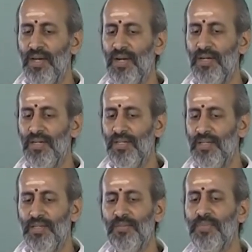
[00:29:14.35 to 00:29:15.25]
and
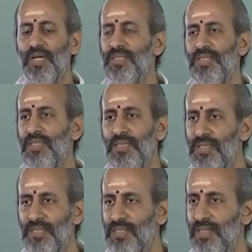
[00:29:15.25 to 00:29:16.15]
prachi,
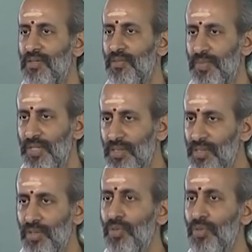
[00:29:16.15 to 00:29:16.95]
east, cannot be